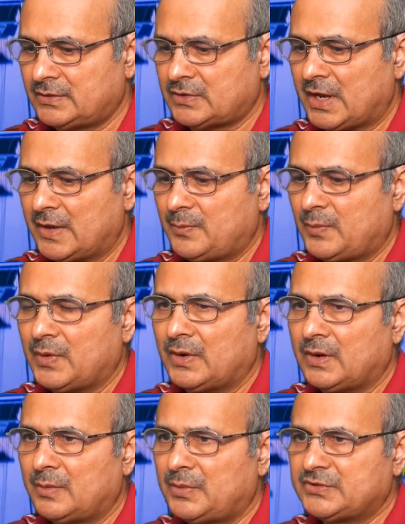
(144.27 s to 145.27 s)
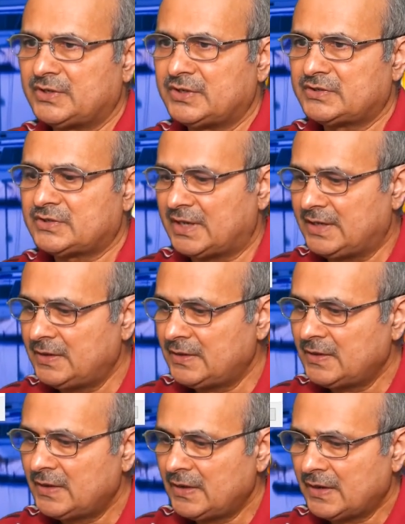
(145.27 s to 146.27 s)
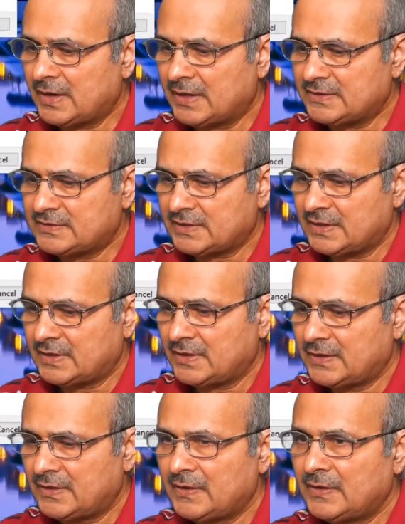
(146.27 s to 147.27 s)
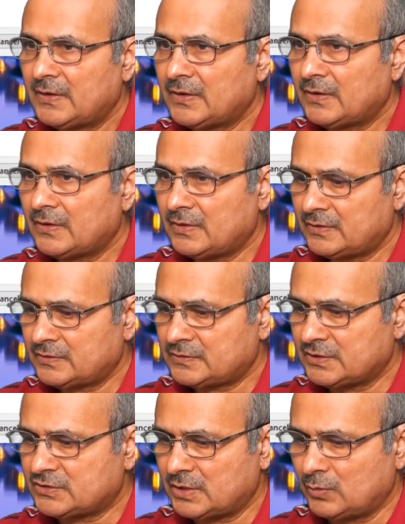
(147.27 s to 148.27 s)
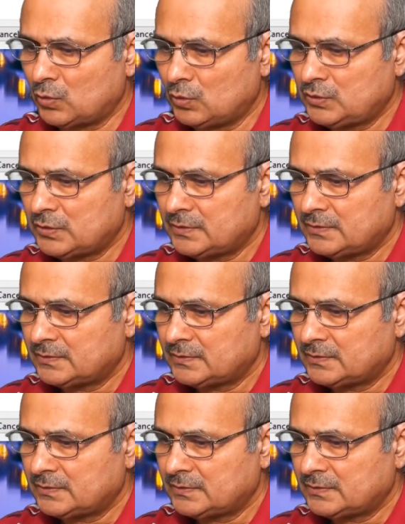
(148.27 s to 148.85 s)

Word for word: type uh, percentage sign and say system root.